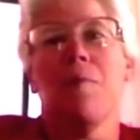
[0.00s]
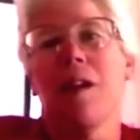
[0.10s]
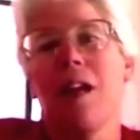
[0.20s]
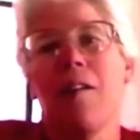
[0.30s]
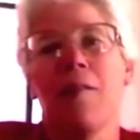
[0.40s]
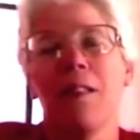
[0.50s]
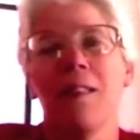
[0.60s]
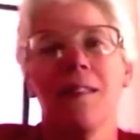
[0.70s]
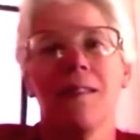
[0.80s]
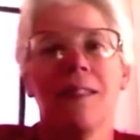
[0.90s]
when I
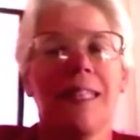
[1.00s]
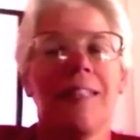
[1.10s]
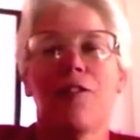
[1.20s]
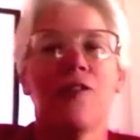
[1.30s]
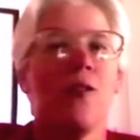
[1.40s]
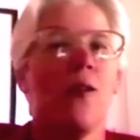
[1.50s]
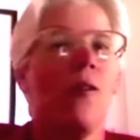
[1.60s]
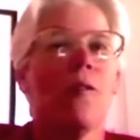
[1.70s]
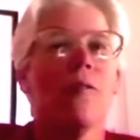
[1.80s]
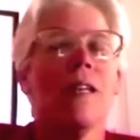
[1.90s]
was six years
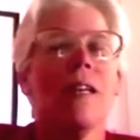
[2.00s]
old.